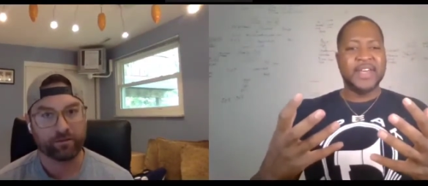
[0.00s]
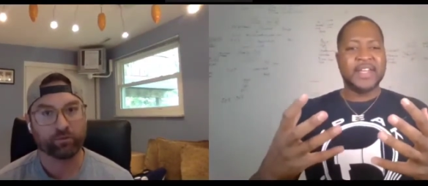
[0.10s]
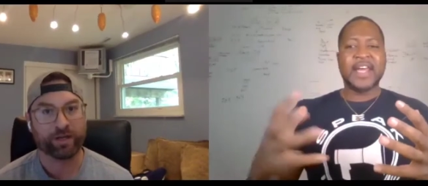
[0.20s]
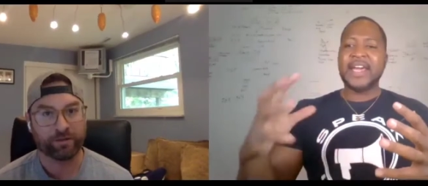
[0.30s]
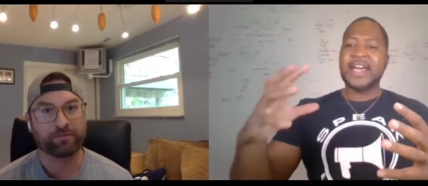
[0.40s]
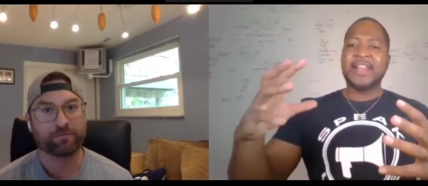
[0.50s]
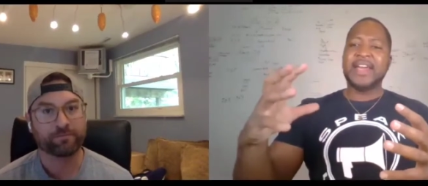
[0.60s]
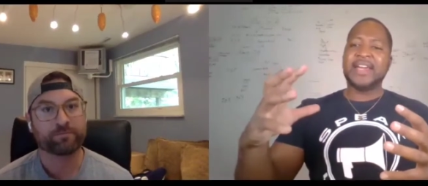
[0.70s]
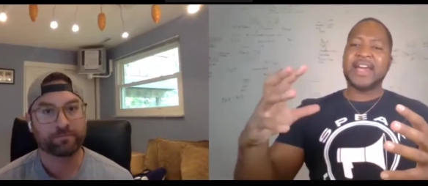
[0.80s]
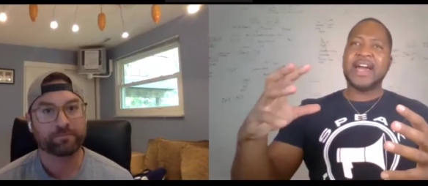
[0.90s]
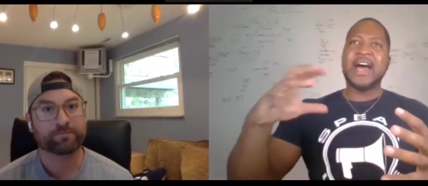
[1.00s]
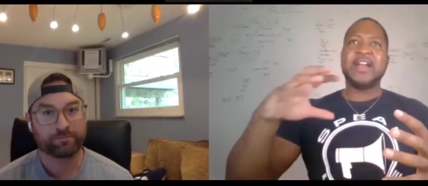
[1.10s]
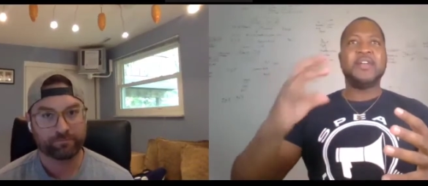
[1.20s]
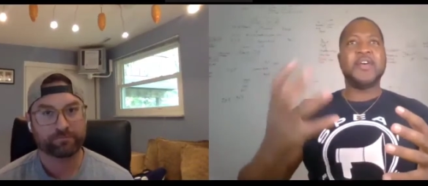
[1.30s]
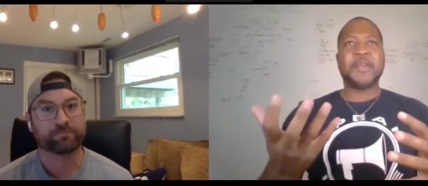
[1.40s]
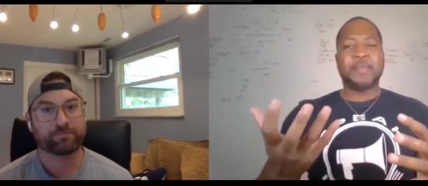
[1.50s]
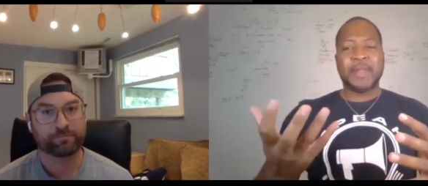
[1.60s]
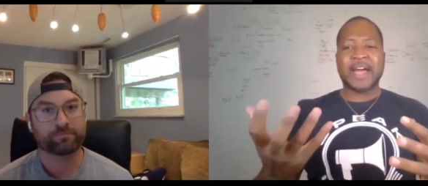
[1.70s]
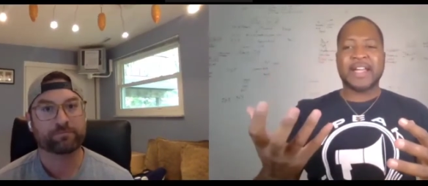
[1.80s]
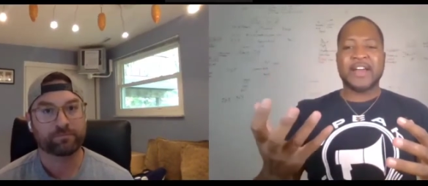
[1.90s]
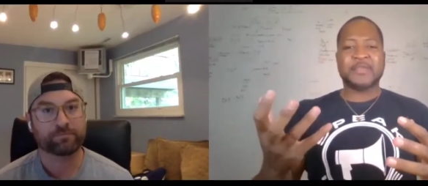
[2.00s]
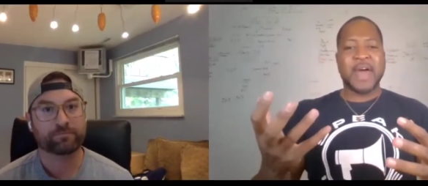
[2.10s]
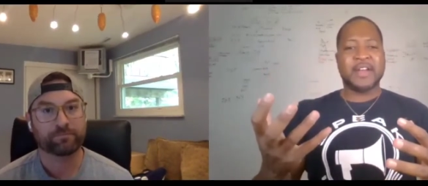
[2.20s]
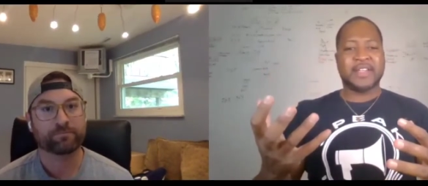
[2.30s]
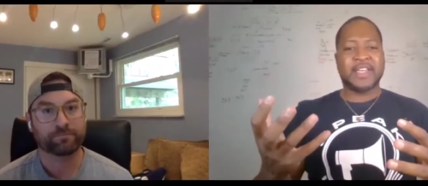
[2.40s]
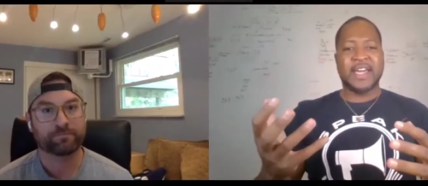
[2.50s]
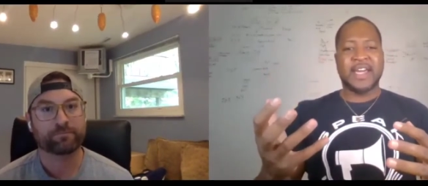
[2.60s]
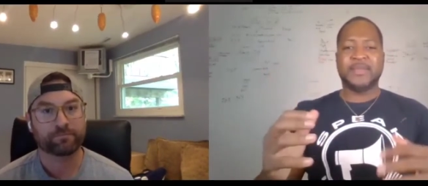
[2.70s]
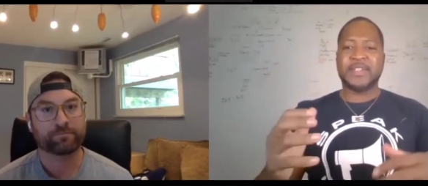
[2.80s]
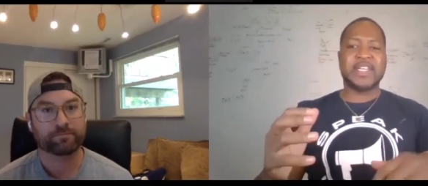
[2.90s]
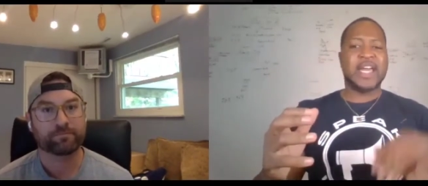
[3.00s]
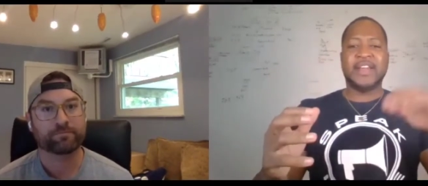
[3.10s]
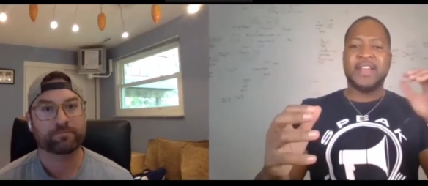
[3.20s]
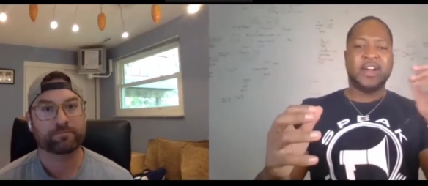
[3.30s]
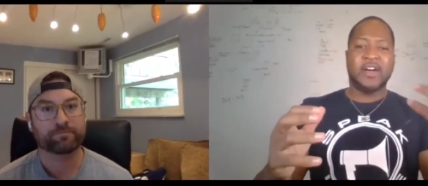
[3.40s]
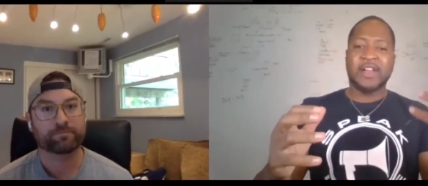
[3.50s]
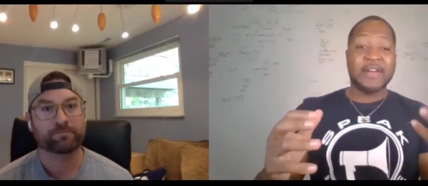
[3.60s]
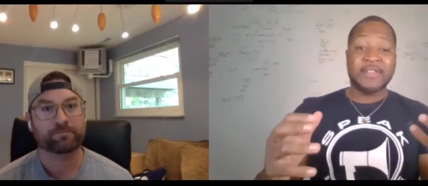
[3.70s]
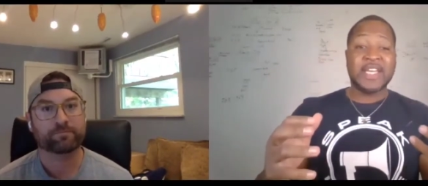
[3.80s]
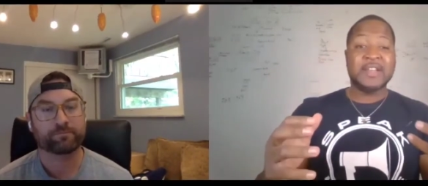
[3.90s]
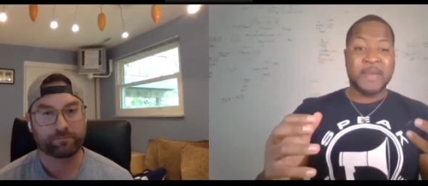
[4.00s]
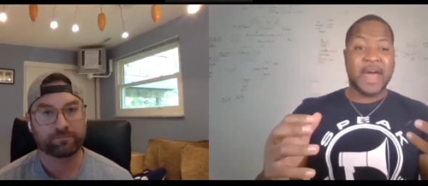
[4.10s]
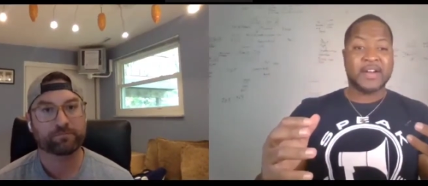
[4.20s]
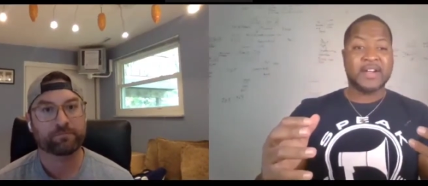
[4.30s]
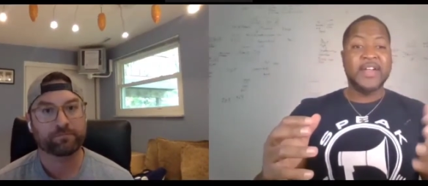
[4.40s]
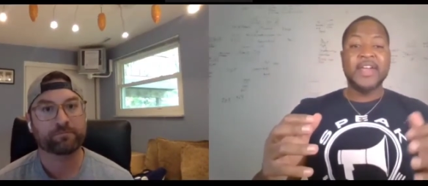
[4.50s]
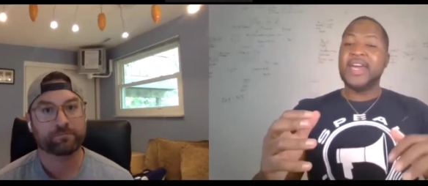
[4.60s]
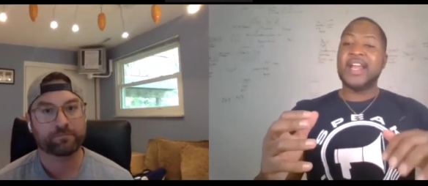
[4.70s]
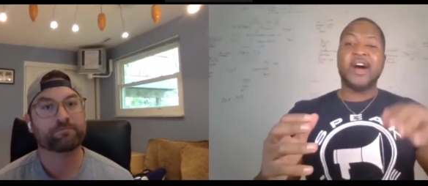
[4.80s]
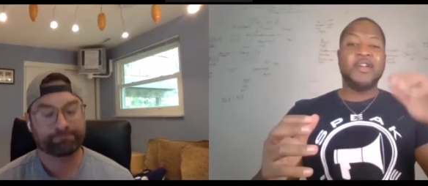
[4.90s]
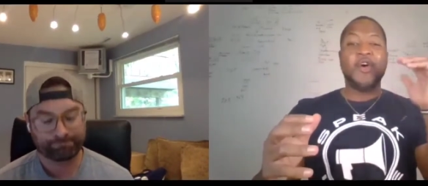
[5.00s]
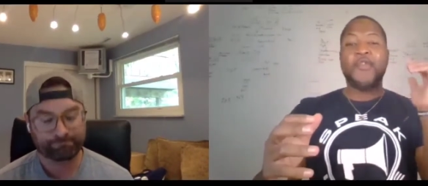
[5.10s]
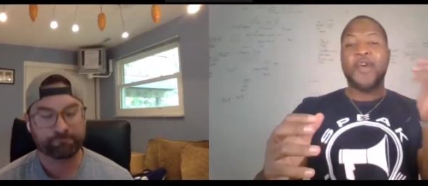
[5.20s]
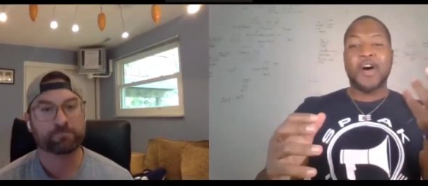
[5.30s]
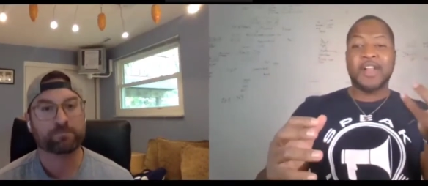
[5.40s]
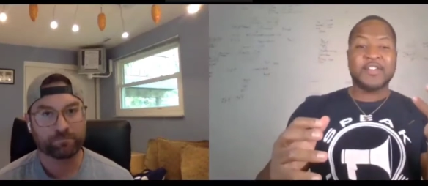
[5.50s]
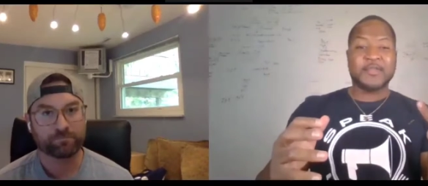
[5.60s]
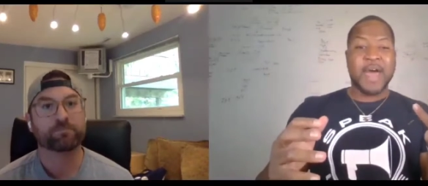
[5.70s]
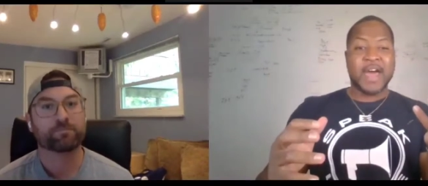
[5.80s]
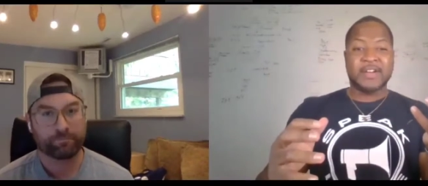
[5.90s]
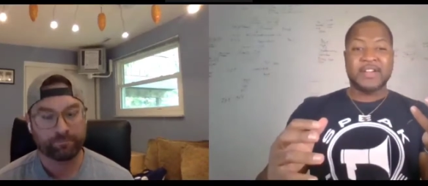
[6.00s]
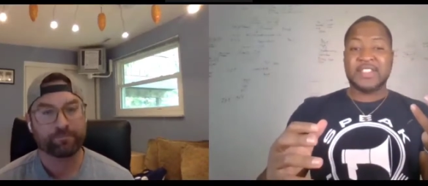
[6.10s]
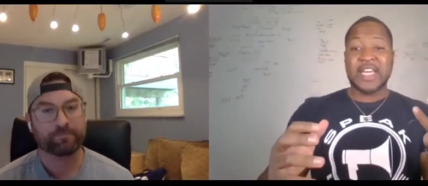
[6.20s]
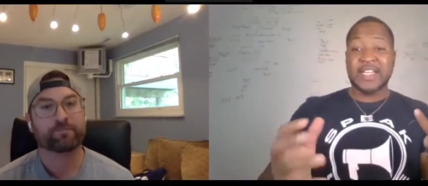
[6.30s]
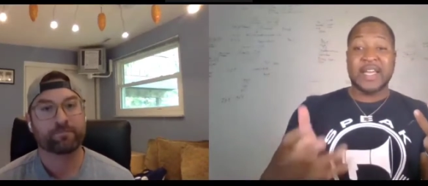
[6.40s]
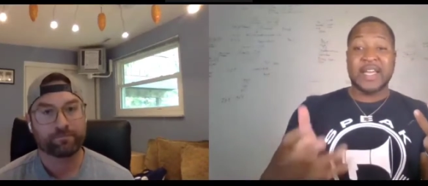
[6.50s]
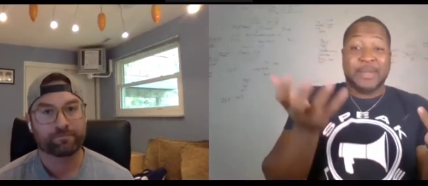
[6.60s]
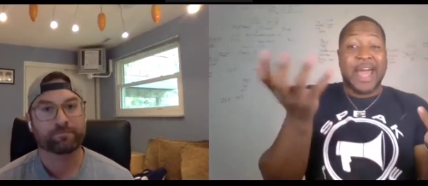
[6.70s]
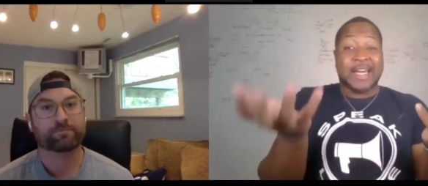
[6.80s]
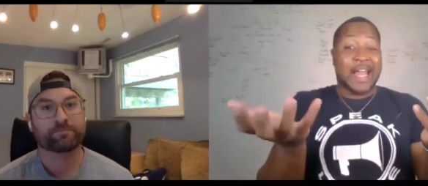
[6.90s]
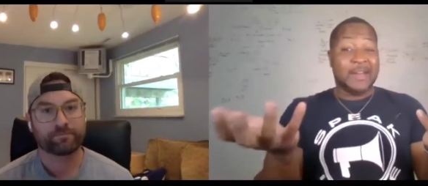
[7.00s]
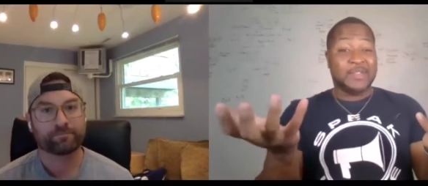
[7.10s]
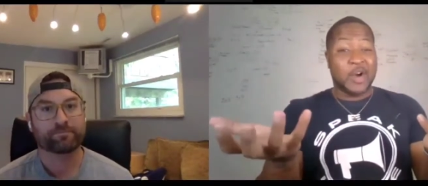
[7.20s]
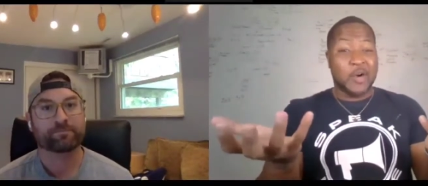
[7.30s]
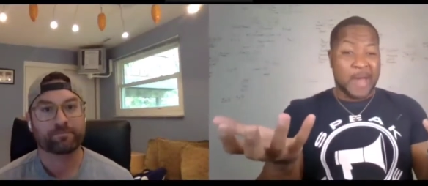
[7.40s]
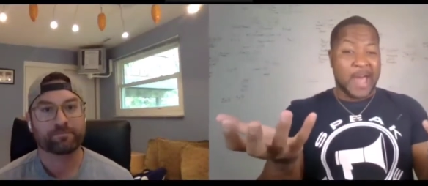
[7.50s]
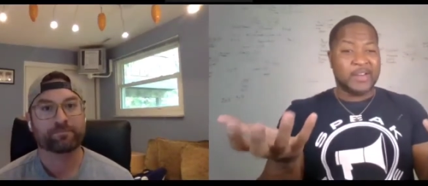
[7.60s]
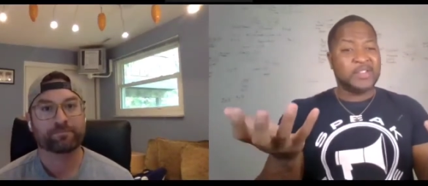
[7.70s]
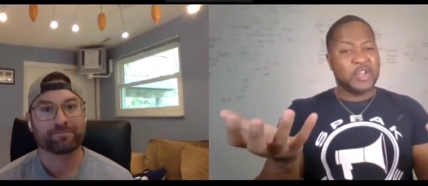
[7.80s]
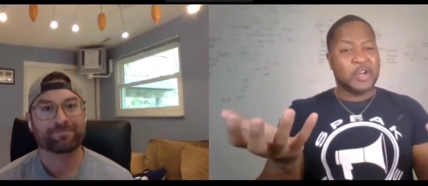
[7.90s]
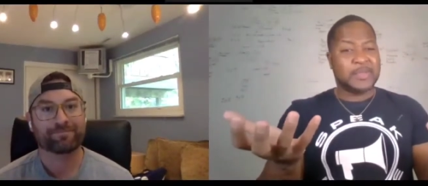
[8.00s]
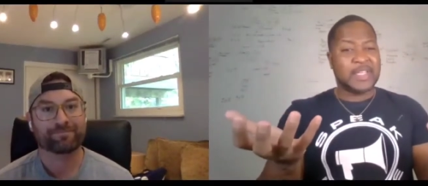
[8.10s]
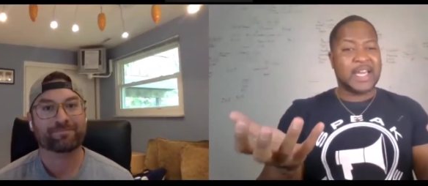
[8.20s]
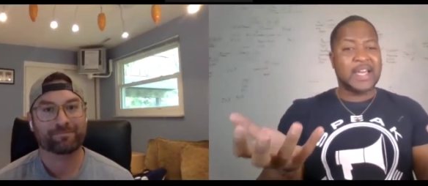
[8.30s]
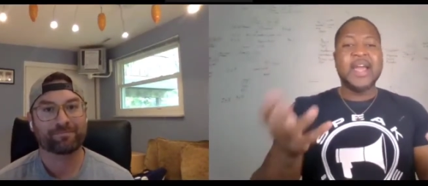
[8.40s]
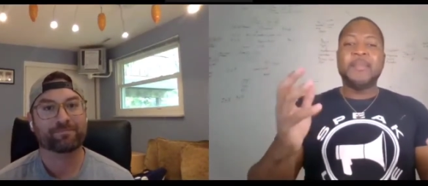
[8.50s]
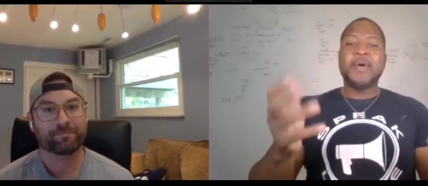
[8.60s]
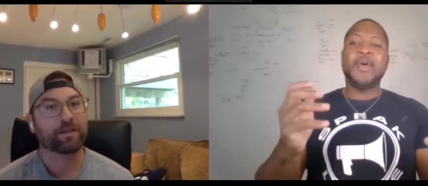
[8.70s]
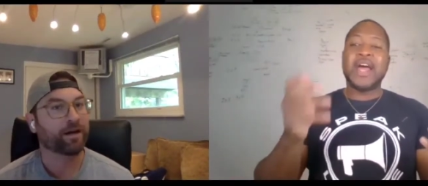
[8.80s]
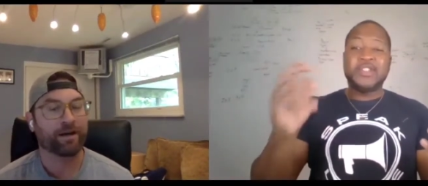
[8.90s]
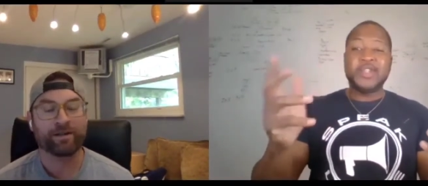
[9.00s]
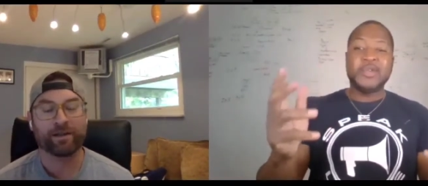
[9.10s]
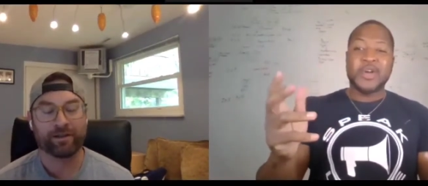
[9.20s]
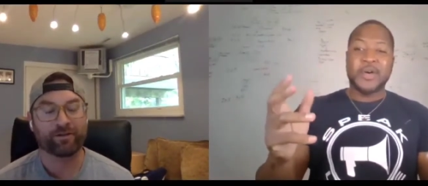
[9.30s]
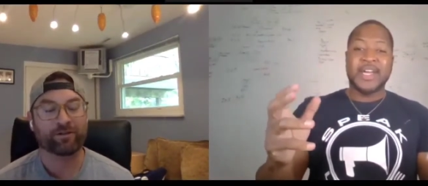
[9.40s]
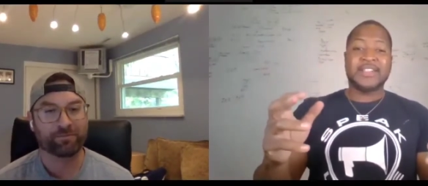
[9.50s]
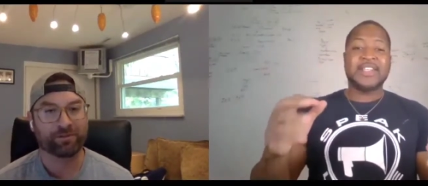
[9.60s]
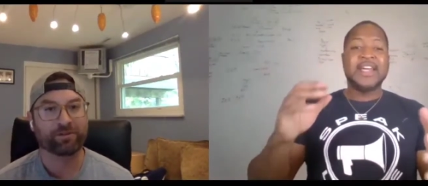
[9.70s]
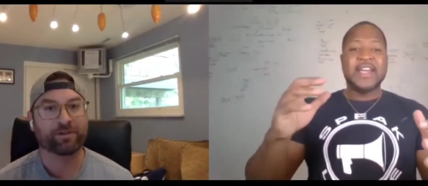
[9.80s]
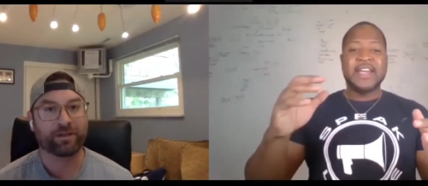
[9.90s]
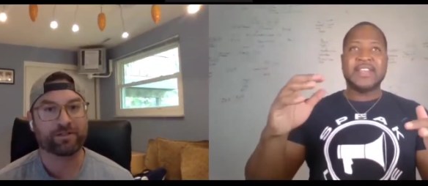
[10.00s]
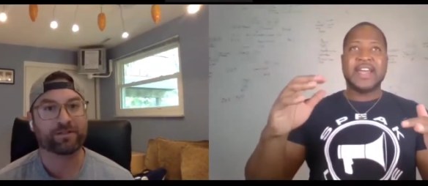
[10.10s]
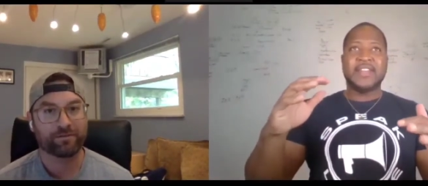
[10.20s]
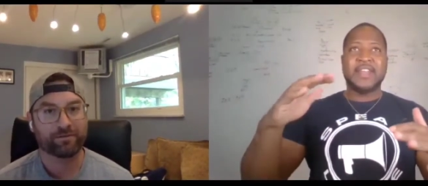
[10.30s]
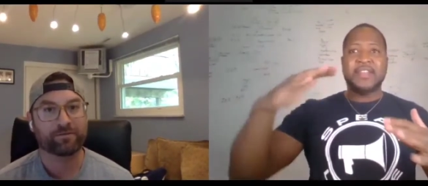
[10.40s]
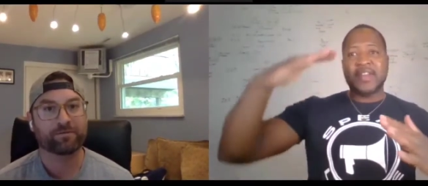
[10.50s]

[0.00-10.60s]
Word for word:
Speaker 1: like like I, don't know if the Black Lives Matter kid was saying that all lives didn't matter, and I don't know if all lives matter is saying that black lives don't matter. Do you know what I'm saying? But what I do know is is that the